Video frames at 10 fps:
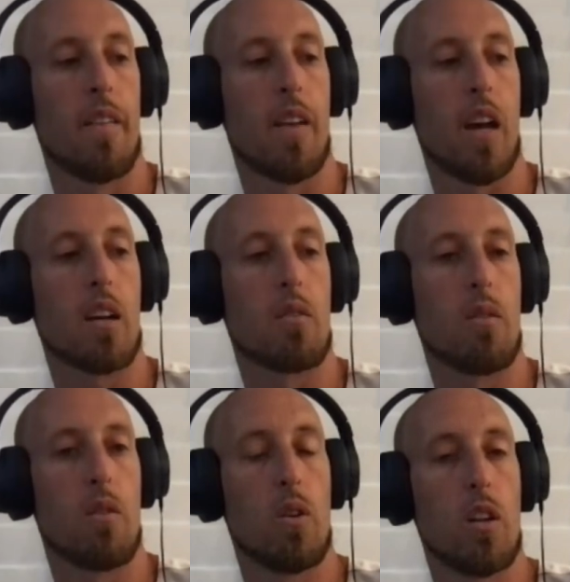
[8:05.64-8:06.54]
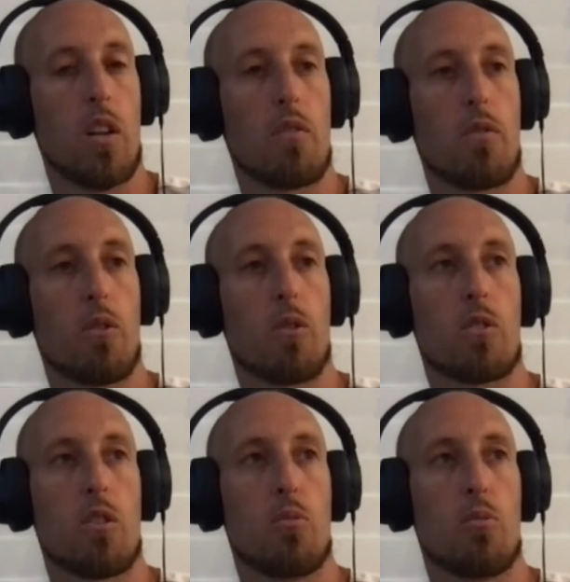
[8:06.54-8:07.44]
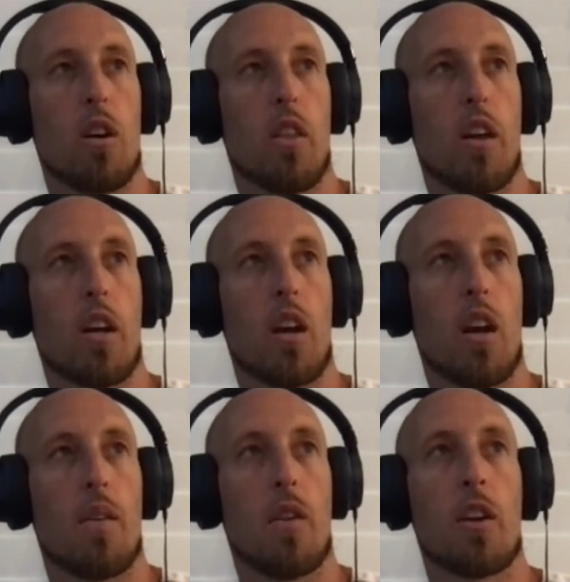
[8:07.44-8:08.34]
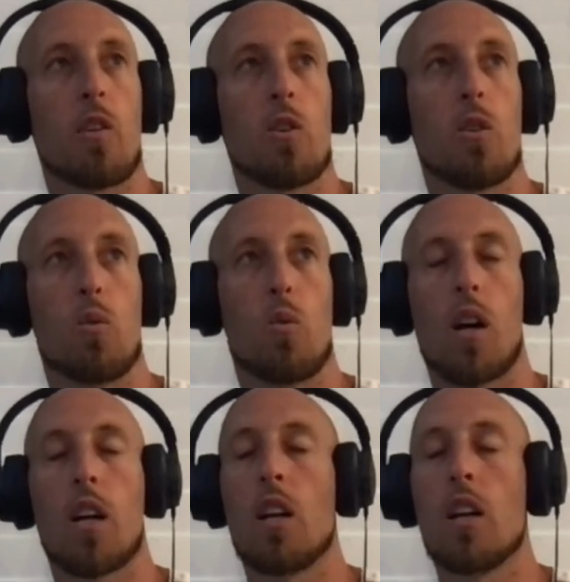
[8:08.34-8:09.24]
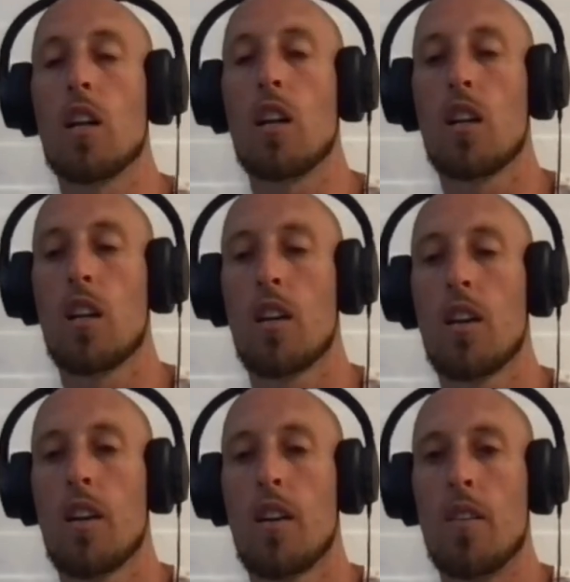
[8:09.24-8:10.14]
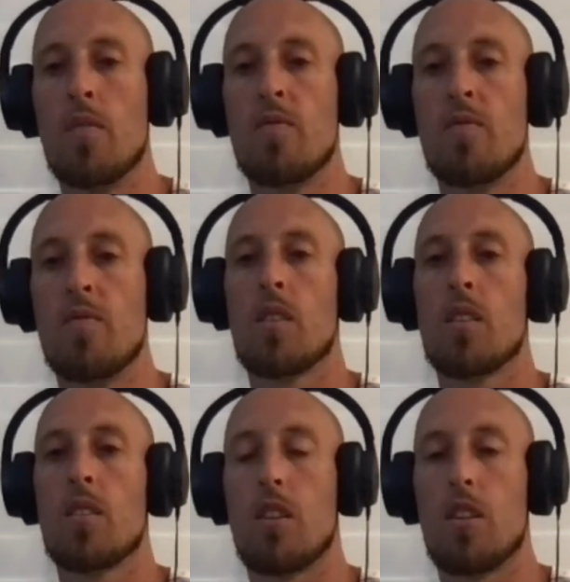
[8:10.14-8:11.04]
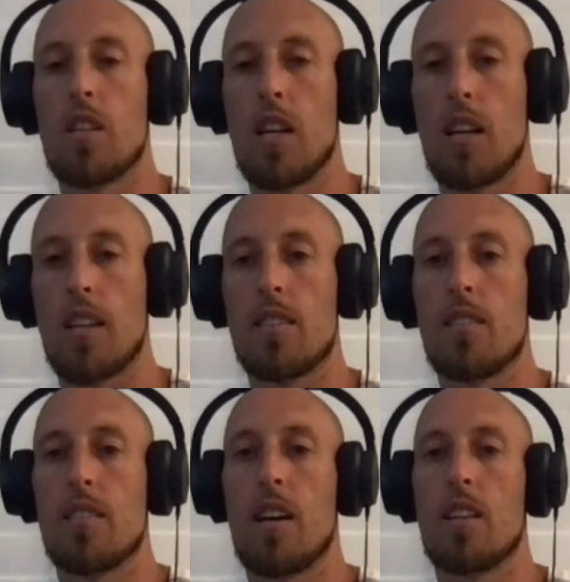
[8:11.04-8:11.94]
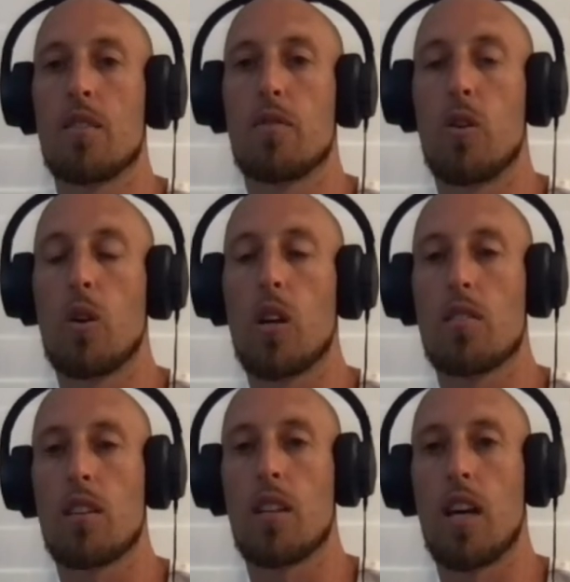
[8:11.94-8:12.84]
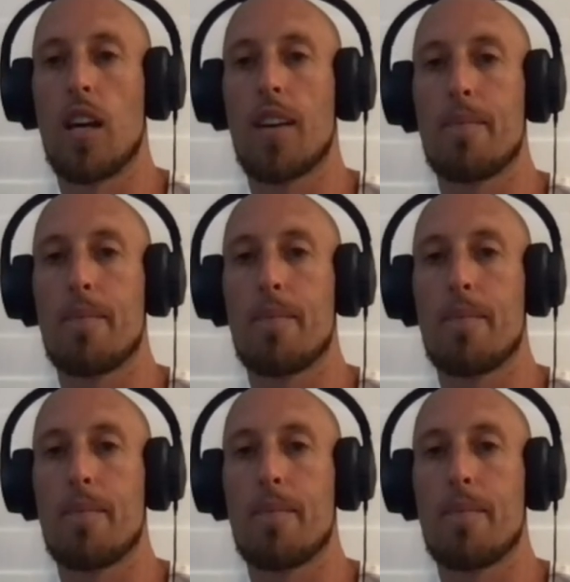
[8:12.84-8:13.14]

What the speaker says: Like, really focus on your breath, like everything you do, walking, eating. So I just had like this intense focus, and like